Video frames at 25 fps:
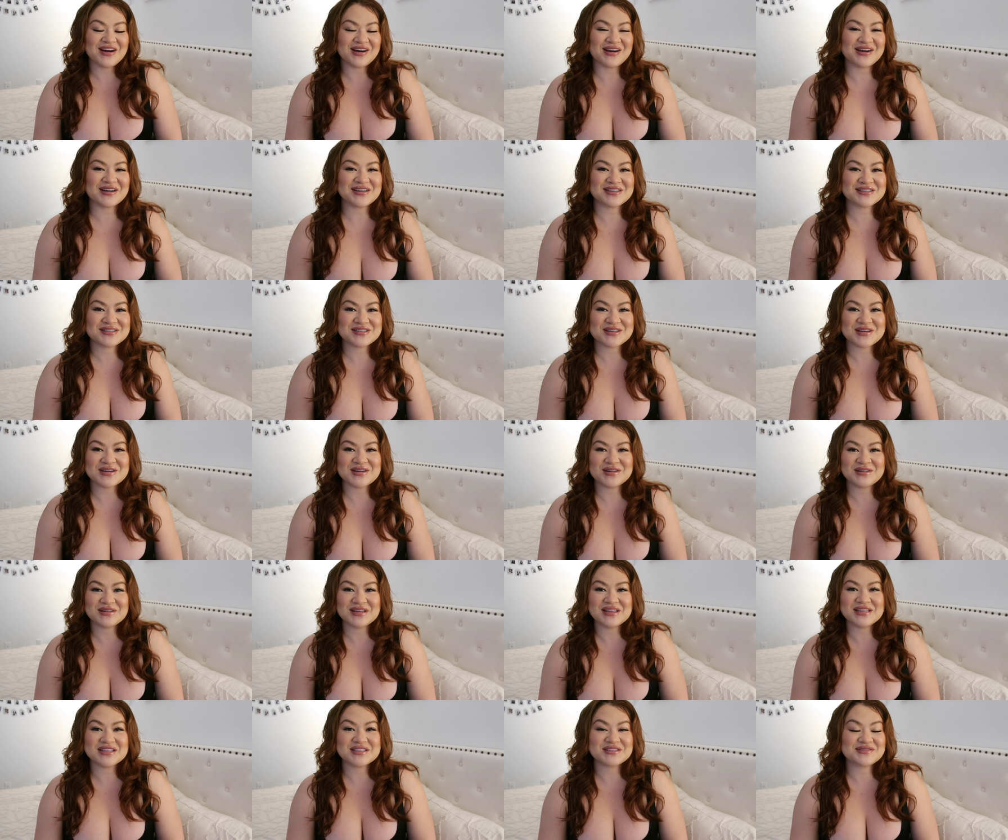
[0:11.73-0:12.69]
Also,
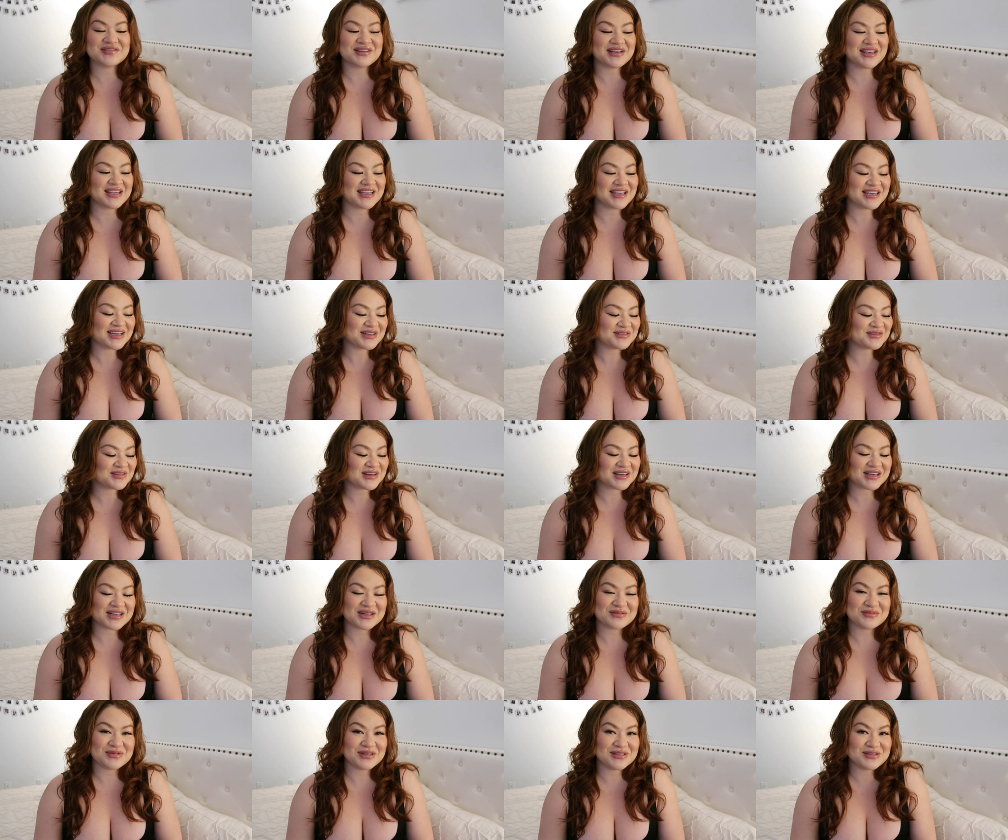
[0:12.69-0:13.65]
in this video, we're
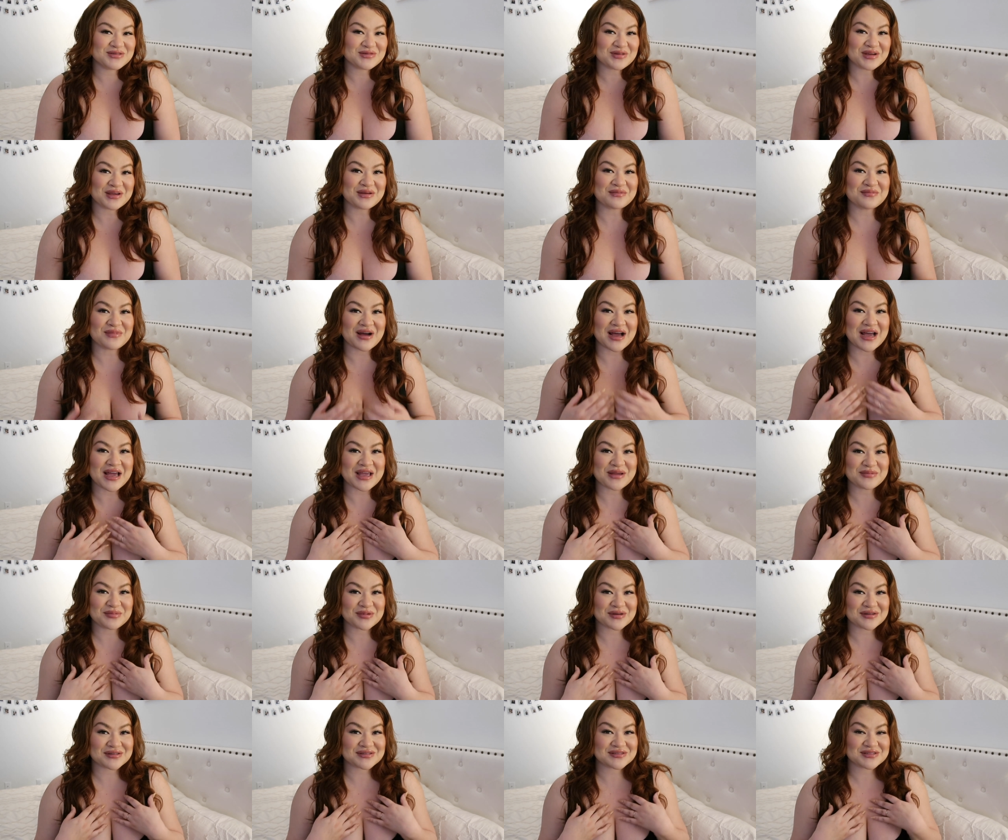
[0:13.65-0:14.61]
going to be doing my
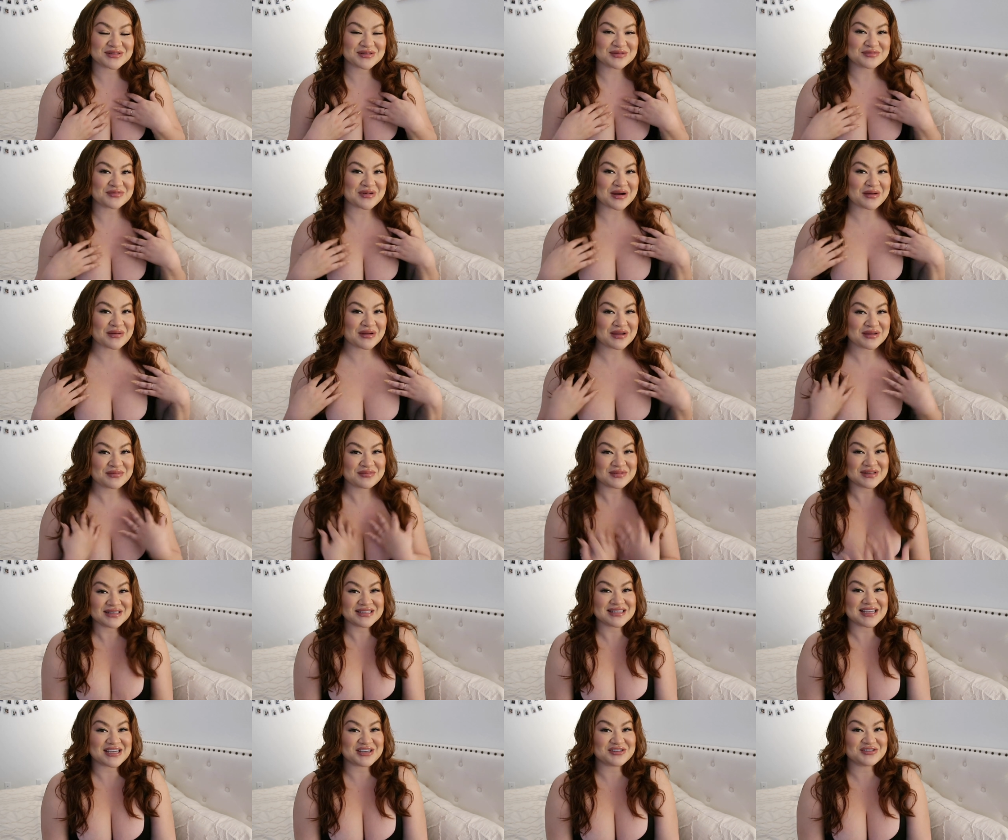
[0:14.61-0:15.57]
personal
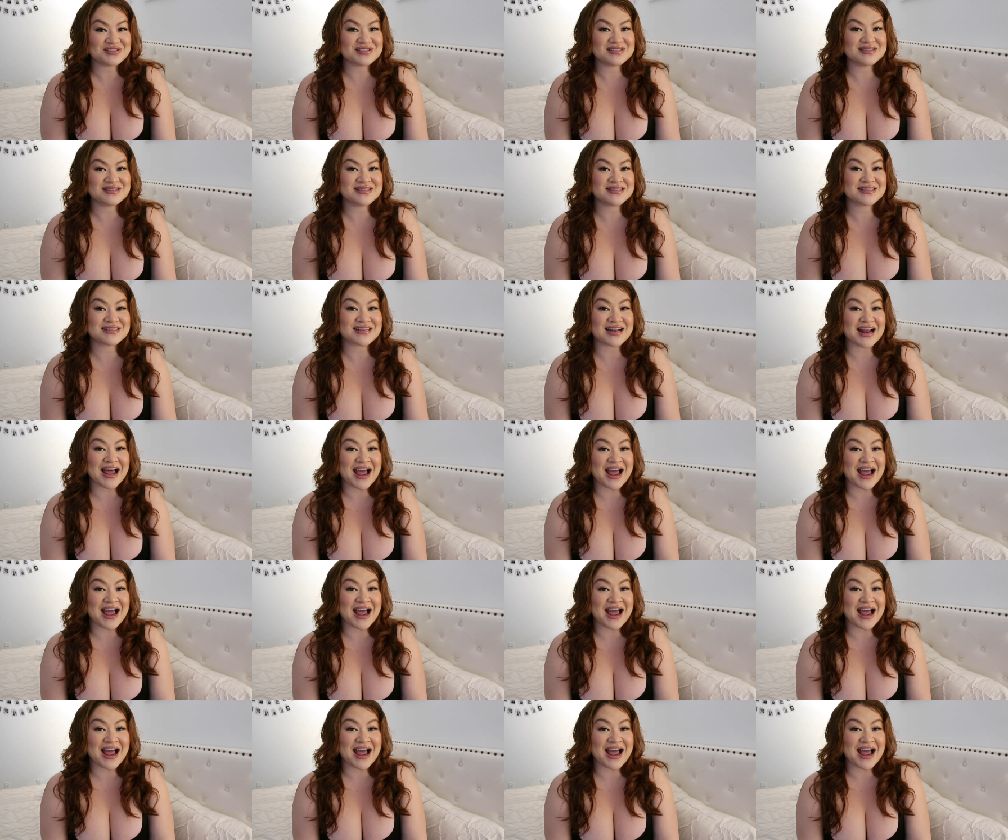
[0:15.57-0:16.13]
recommendations that